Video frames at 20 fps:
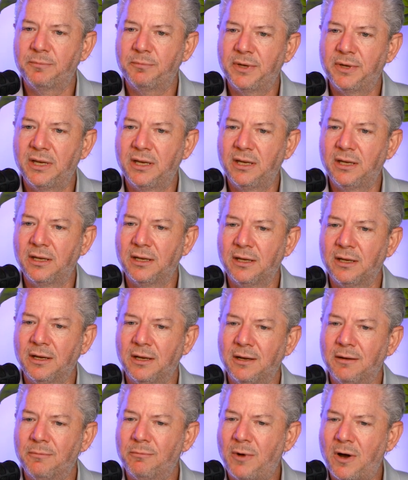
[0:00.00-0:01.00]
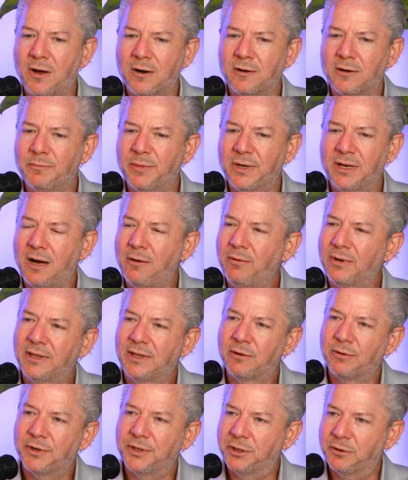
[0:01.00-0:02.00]
be modern, but not what
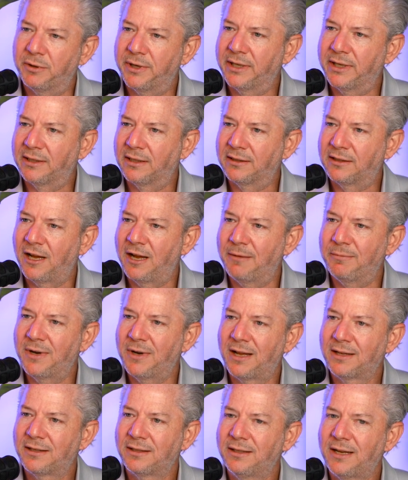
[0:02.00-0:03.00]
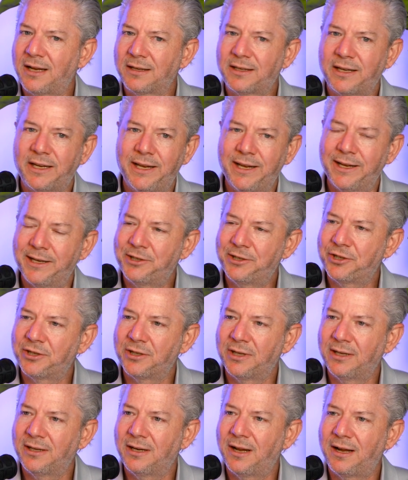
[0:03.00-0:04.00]
they were doing at the time. Not kitsch,
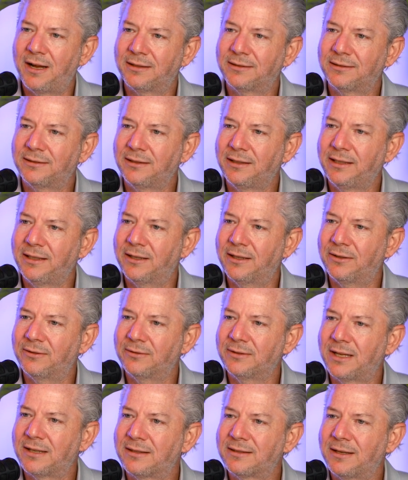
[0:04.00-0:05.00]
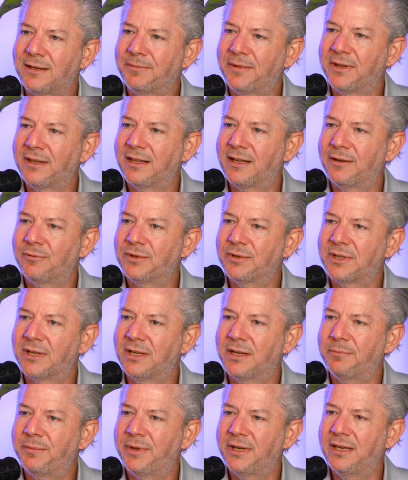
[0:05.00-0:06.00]
and not something that was going
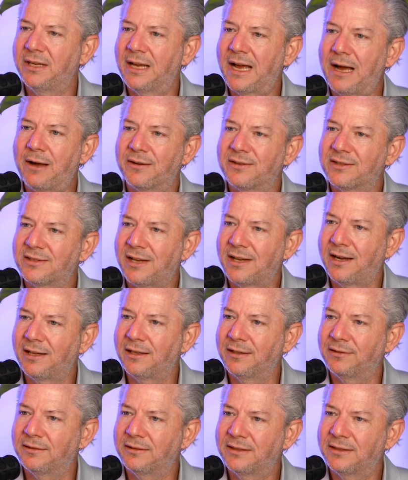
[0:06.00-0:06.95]
to be out of style in